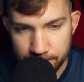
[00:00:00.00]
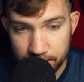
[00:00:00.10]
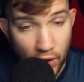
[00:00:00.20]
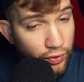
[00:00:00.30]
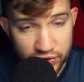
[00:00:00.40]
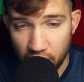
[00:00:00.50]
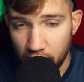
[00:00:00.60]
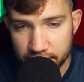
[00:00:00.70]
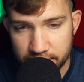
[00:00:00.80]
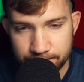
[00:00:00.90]
No
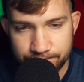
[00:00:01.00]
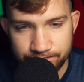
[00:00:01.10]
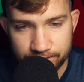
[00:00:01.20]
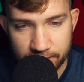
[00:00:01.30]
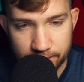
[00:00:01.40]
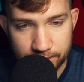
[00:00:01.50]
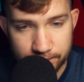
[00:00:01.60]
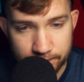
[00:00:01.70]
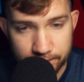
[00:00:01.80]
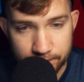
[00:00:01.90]
starts,
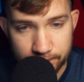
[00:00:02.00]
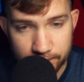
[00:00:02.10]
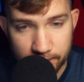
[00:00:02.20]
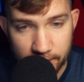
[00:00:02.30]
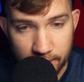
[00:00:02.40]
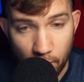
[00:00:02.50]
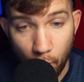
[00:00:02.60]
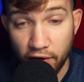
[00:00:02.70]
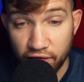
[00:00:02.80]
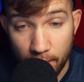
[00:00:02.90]

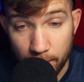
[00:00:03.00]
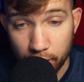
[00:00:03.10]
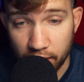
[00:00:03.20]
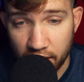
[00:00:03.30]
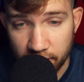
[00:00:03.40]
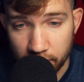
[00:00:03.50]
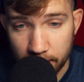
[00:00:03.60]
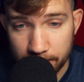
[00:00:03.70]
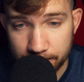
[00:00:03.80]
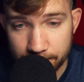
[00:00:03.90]
1 fumble
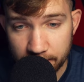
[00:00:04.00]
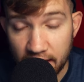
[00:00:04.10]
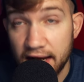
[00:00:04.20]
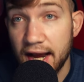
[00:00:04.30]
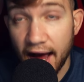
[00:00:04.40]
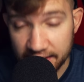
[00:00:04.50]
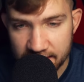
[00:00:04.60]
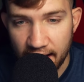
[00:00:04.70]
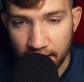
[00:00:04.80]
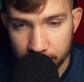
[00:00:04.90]
recovery, 9
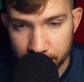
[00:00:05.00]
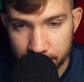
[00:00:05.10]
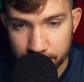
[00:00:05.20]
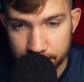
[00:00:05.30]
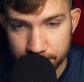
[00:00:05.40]
tackles,